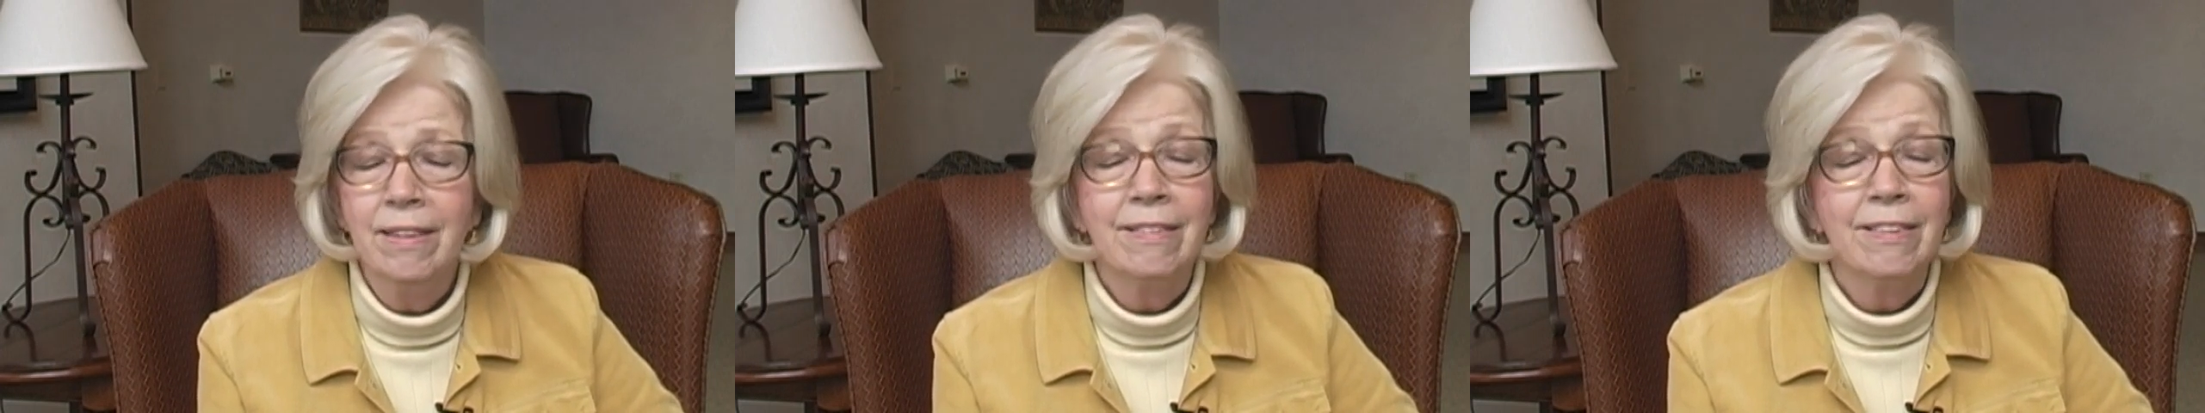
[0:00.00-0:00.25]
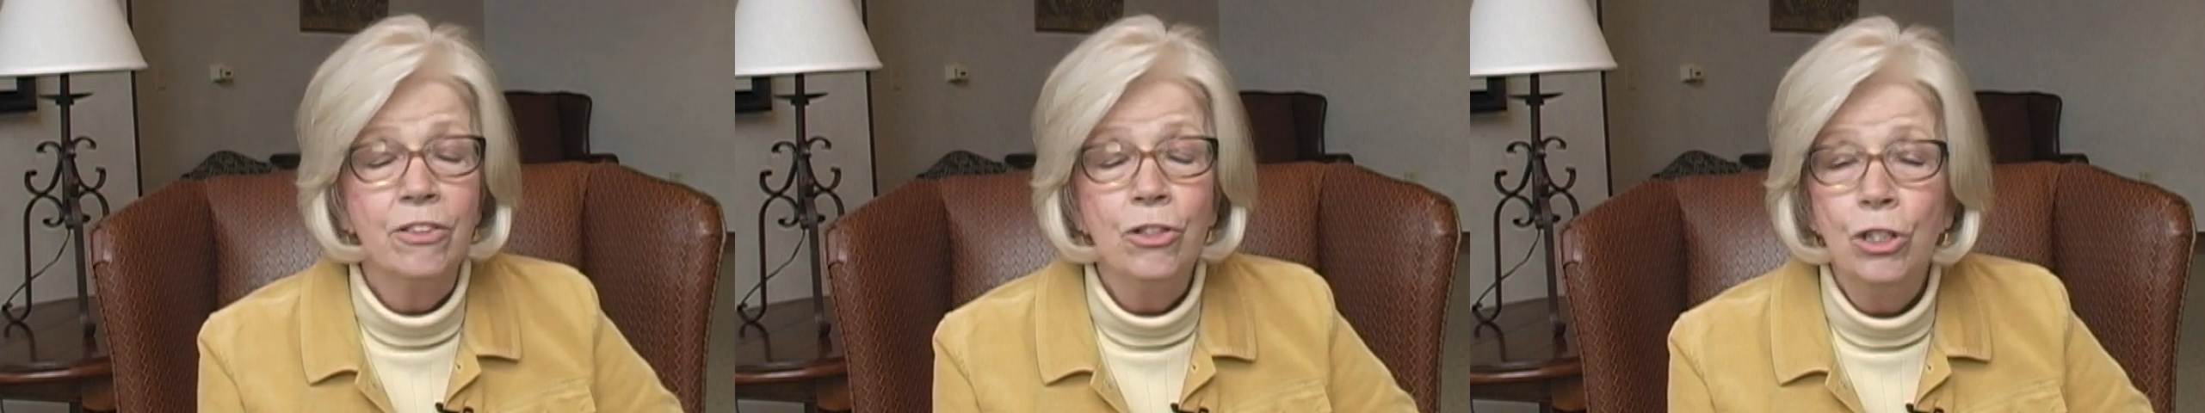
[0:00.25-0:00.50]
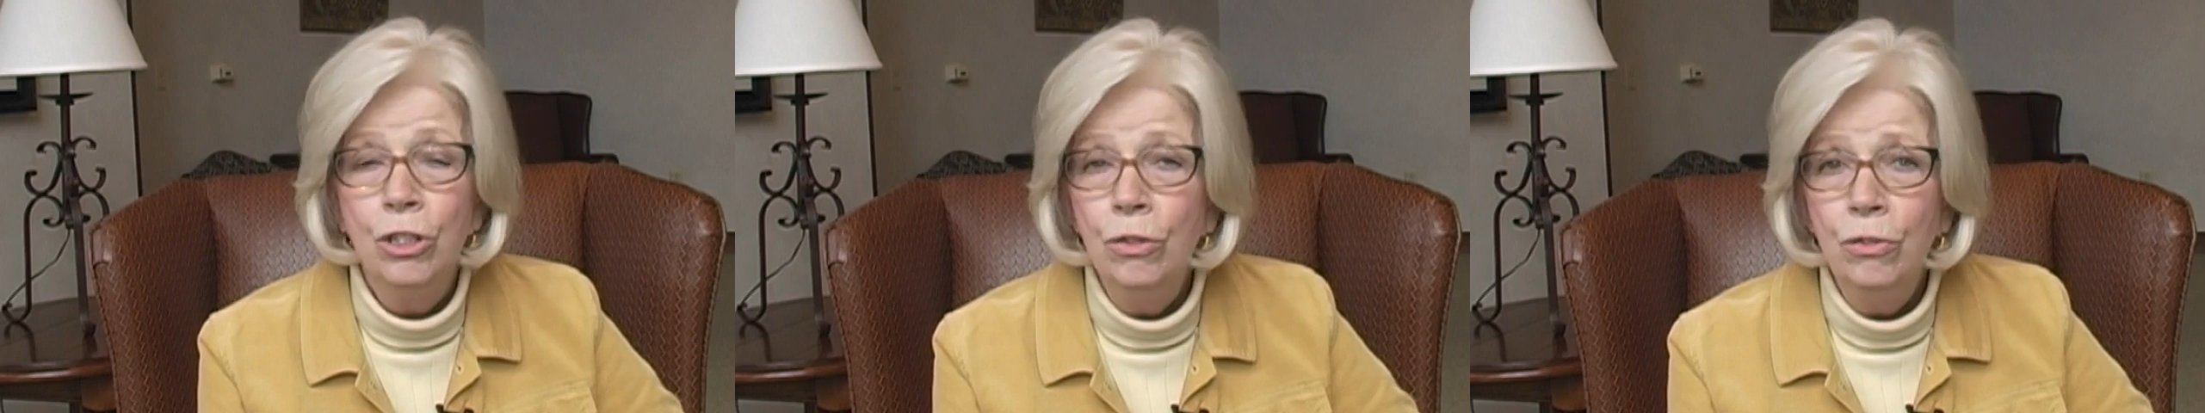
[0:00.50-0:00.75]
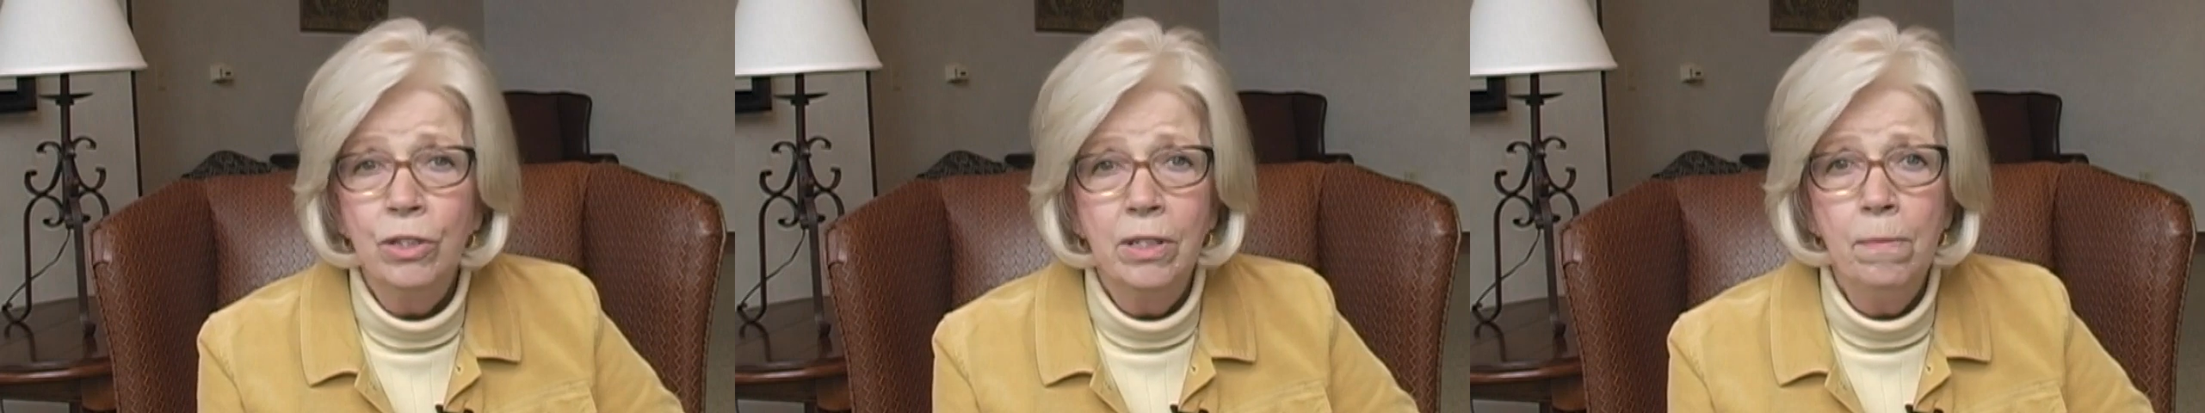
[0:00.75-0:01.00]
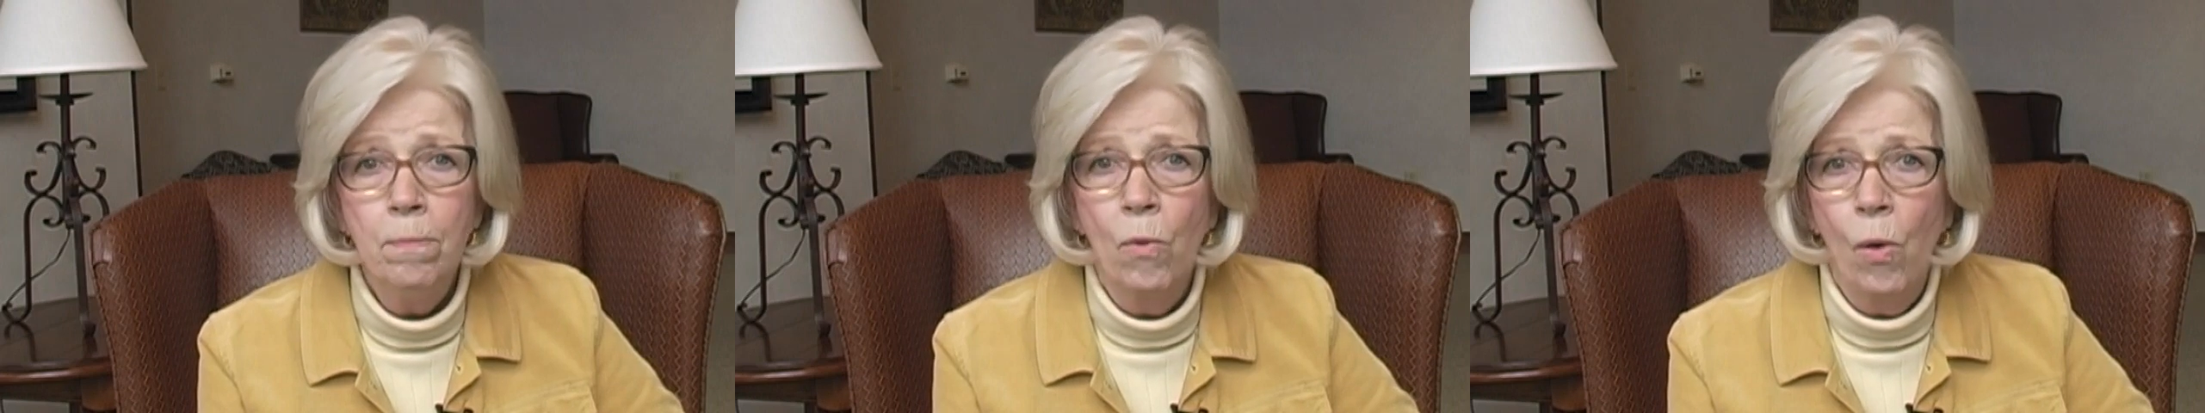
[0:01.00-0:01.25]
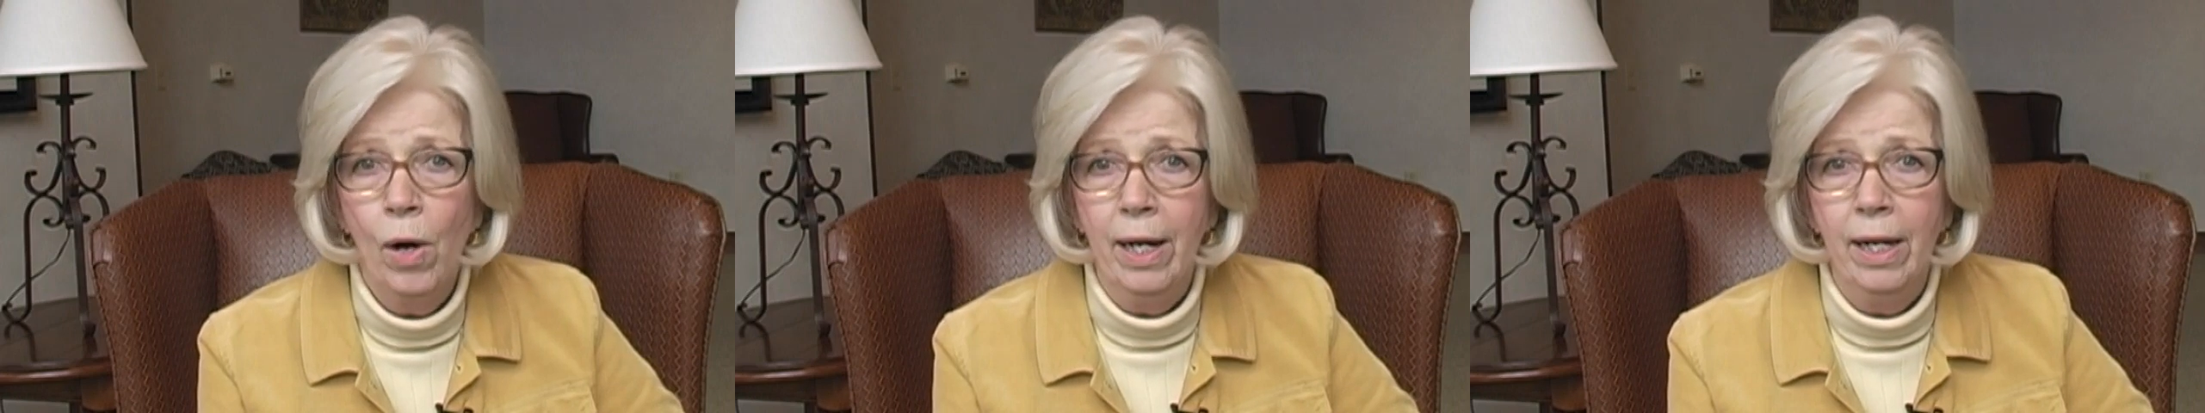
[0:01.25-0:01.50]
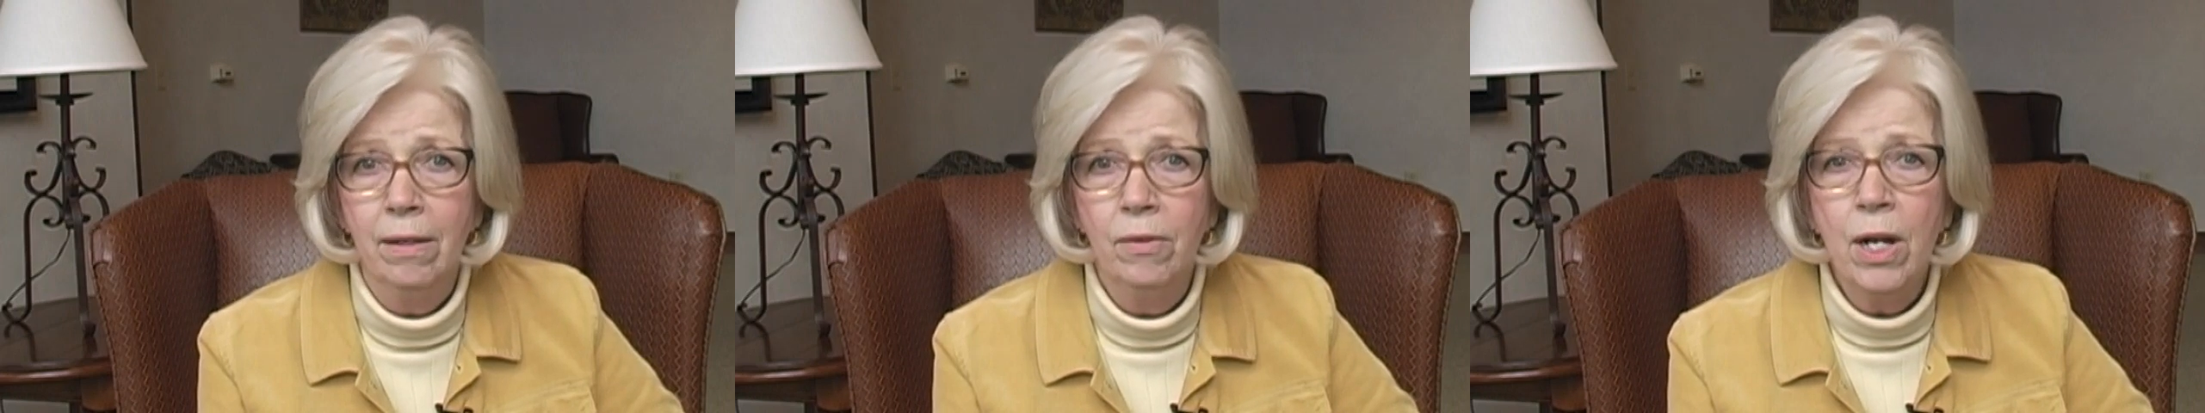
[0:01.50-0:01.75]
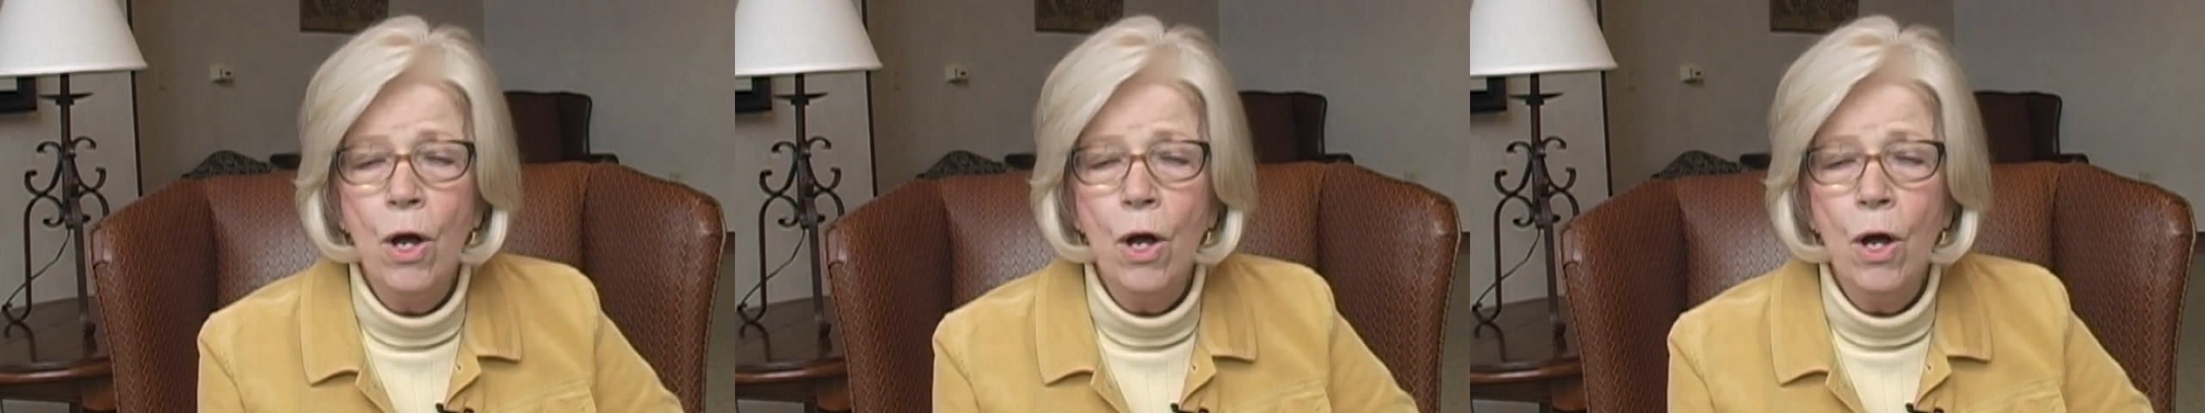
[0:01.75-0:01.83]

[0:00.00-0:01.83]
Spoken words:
it's a Tuesday morning,